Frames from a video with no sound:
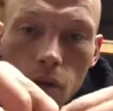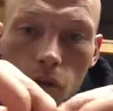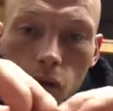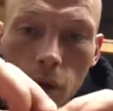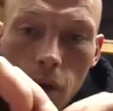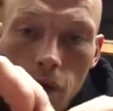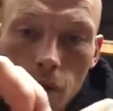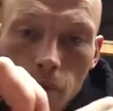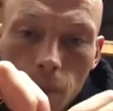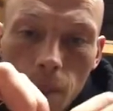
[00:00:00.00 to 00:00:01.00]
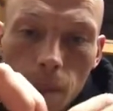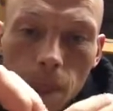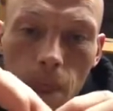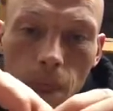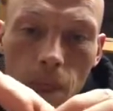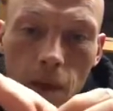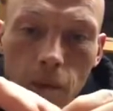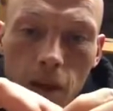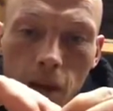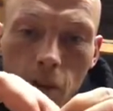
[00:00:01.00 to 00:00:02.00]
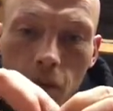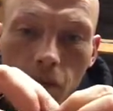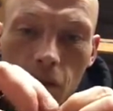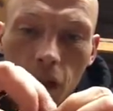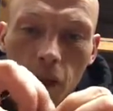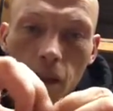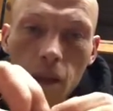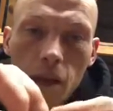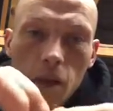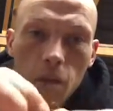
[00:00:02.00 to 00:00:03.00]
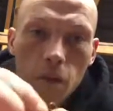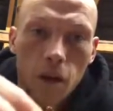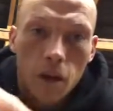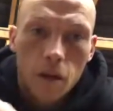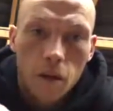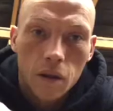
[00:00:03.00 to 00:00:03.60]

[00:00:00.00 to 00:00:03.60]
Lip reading: the tubing. It can be a little bit fiddly, but look.